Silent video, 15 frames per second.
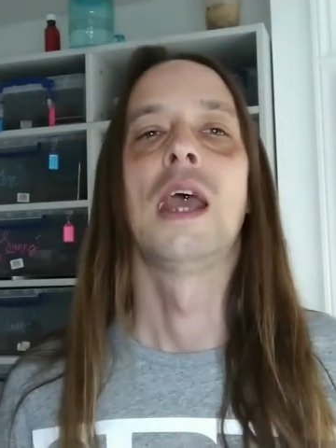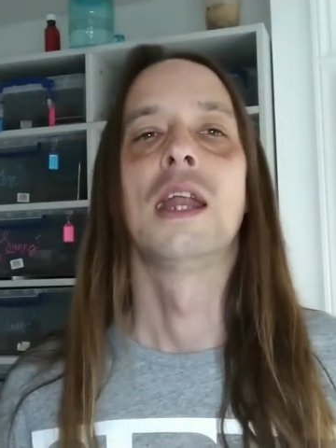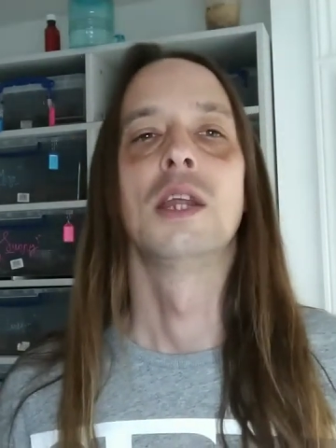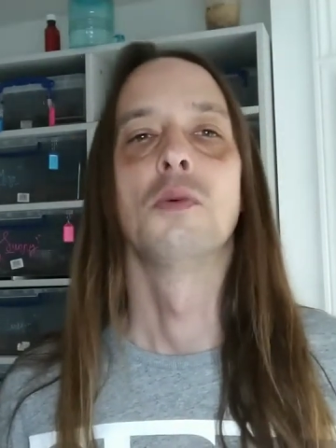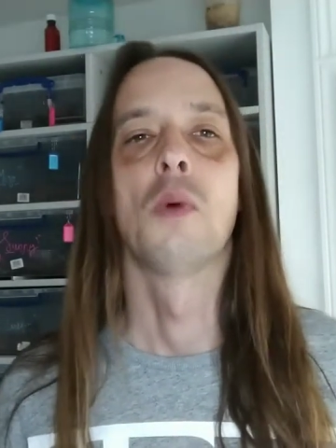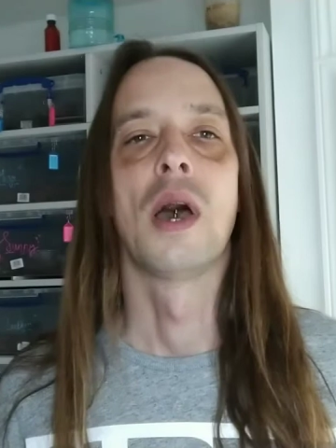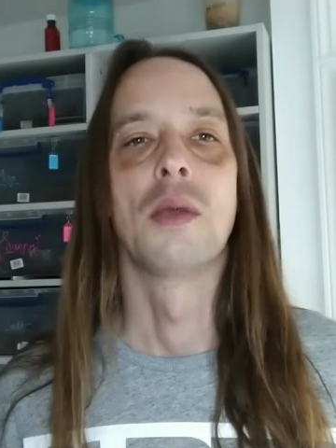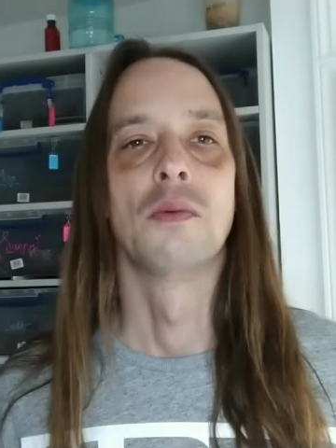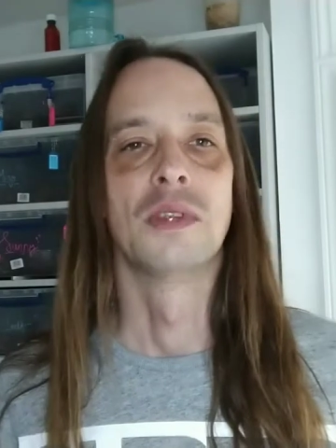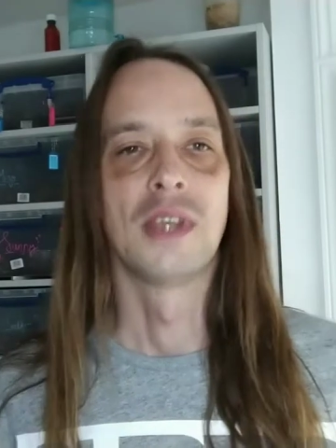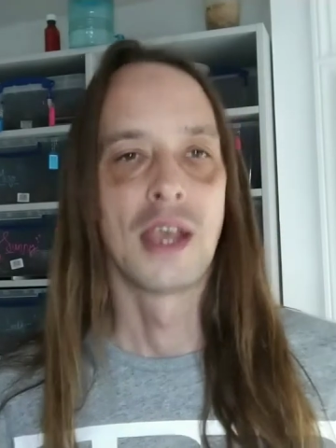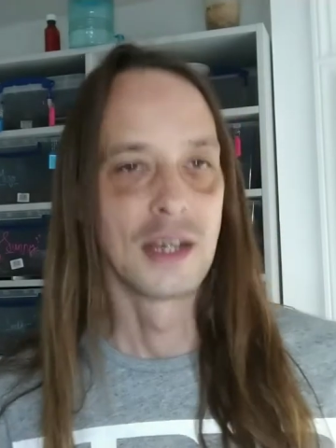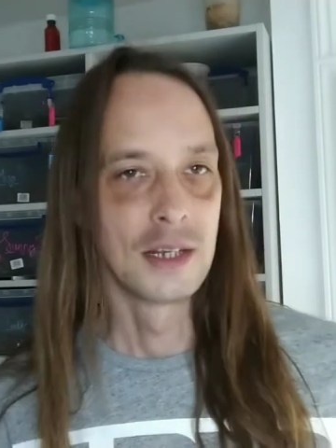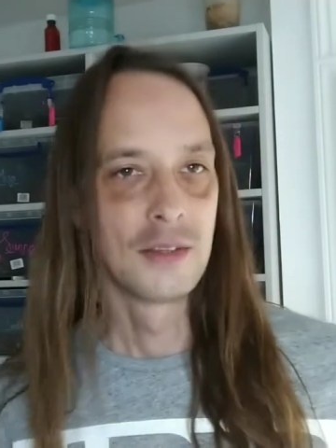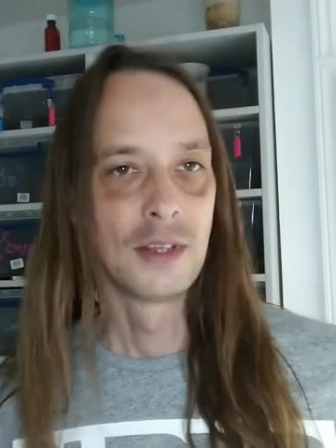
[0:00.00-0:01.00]
any way
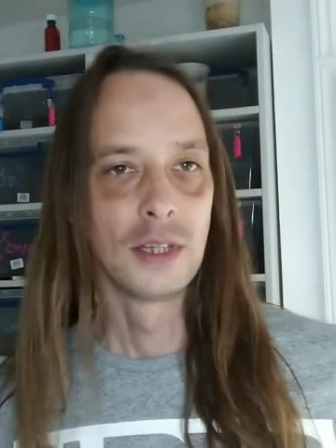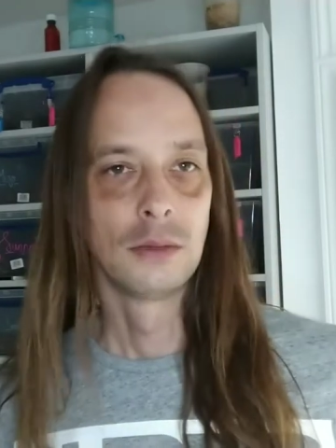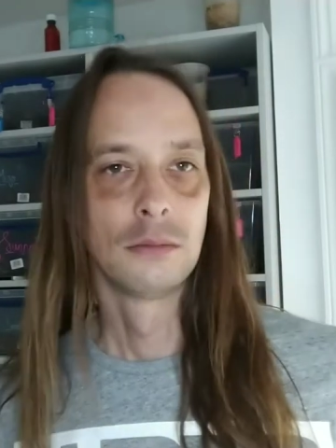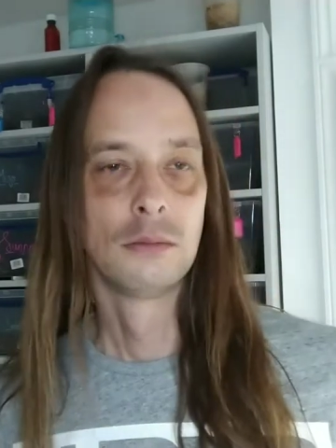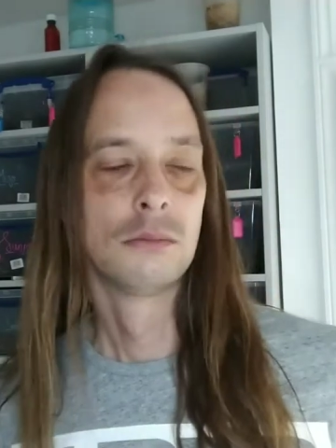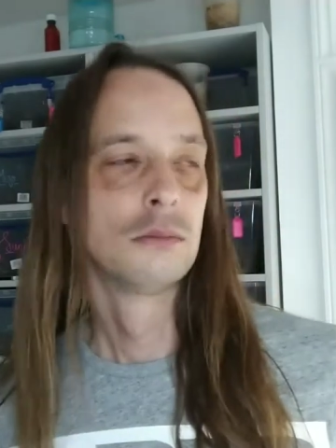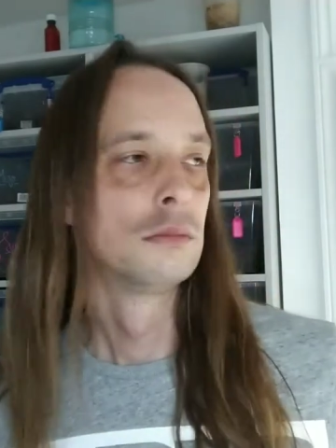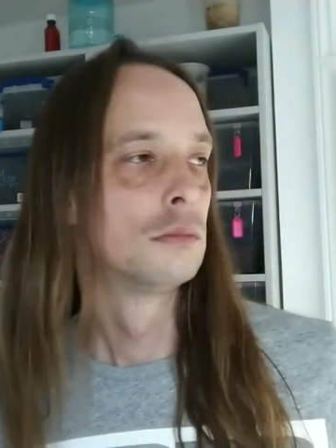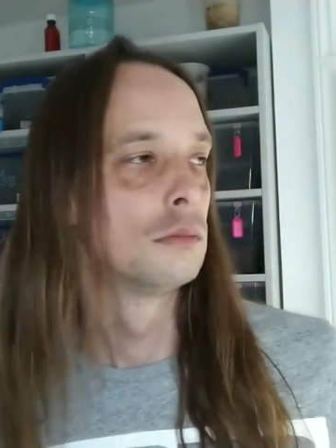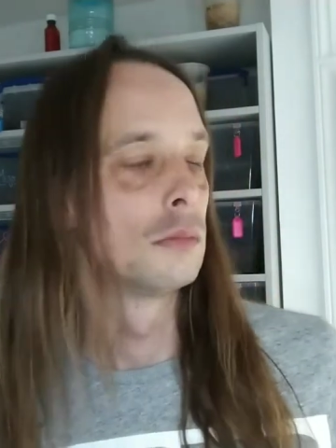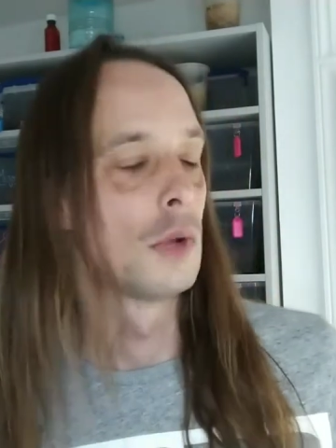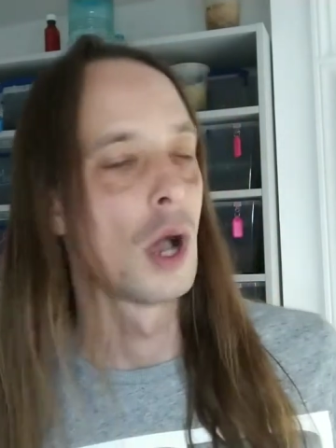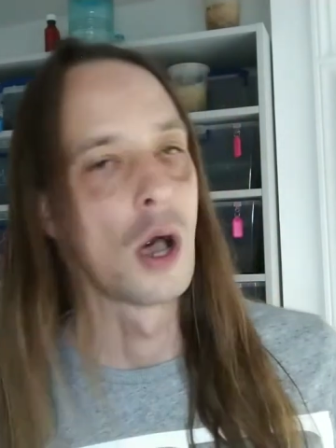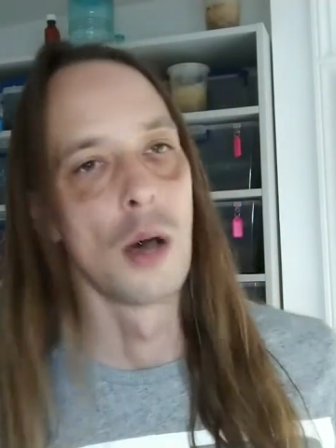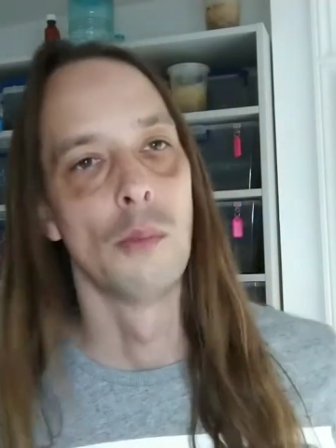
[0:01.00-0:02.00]
with anything,
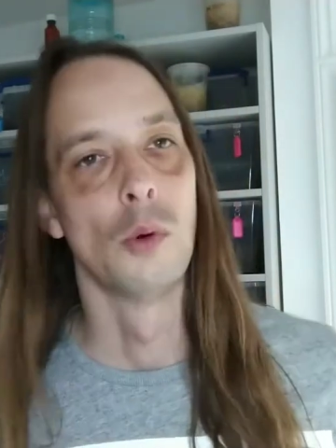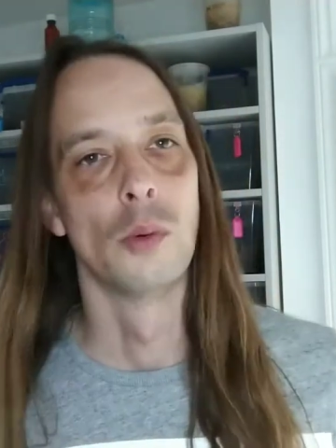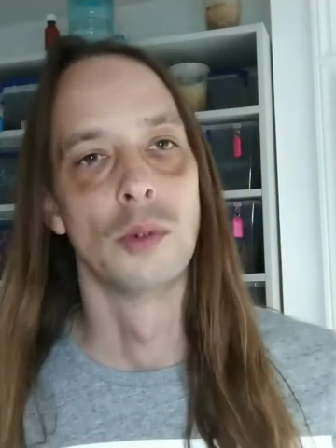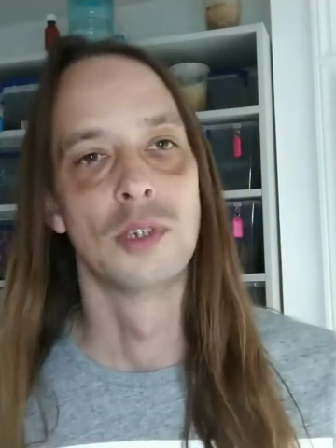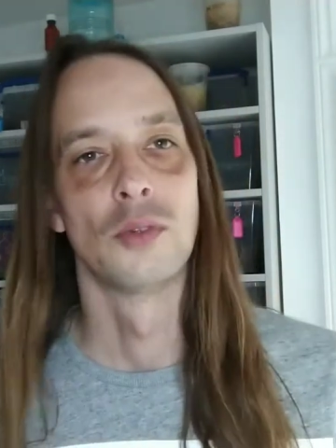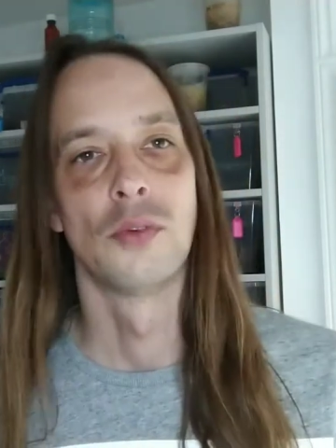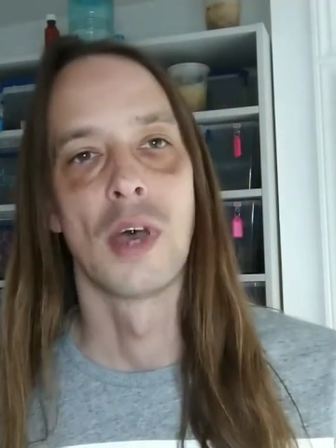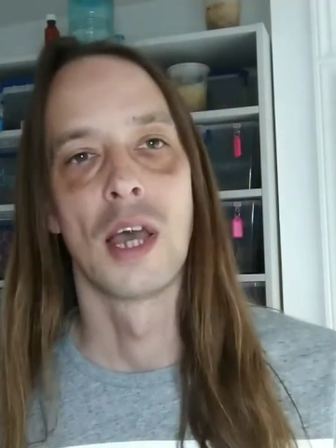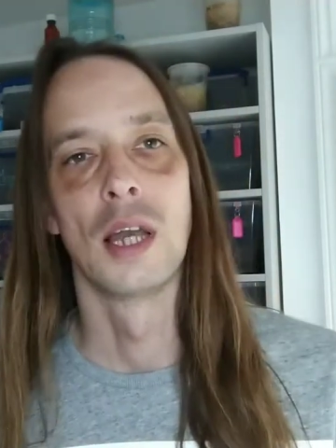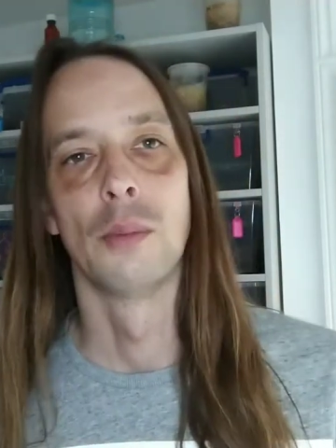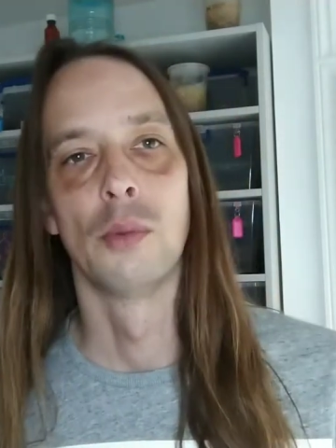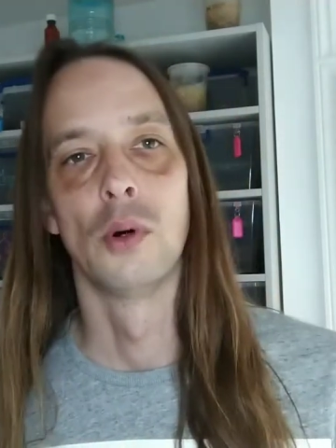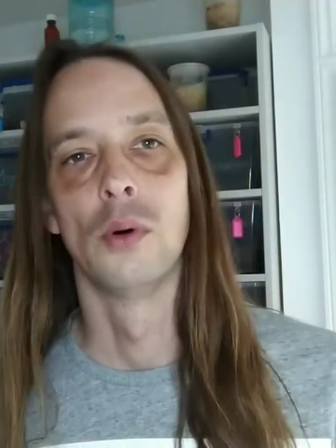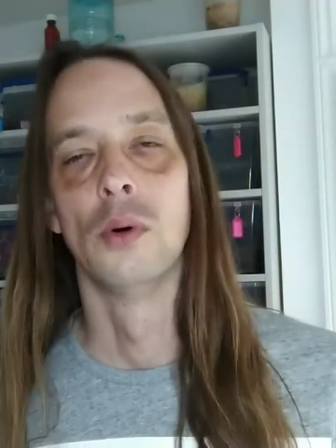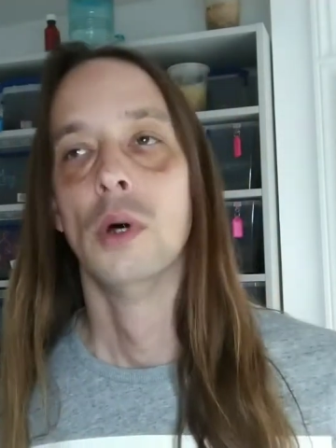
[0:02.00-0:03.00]
I'm always
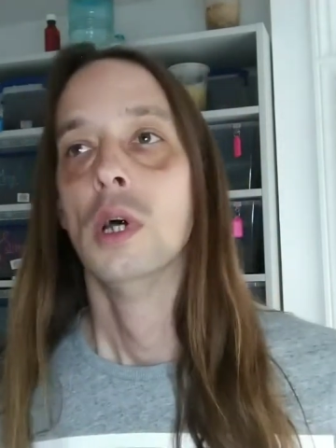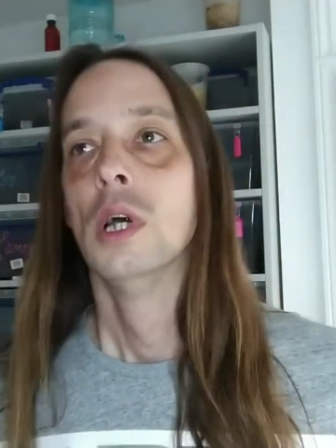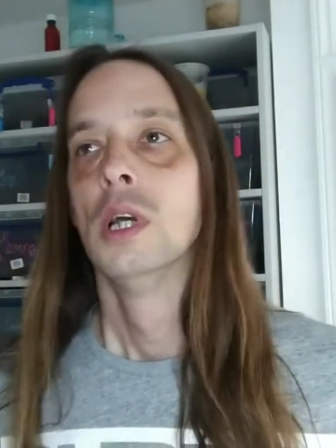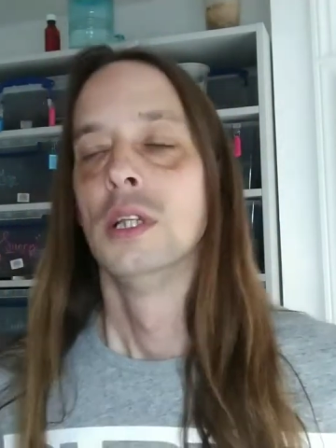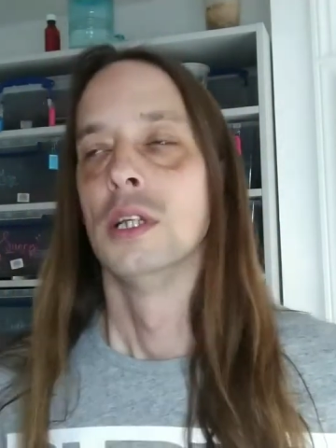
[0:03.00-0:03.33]
available.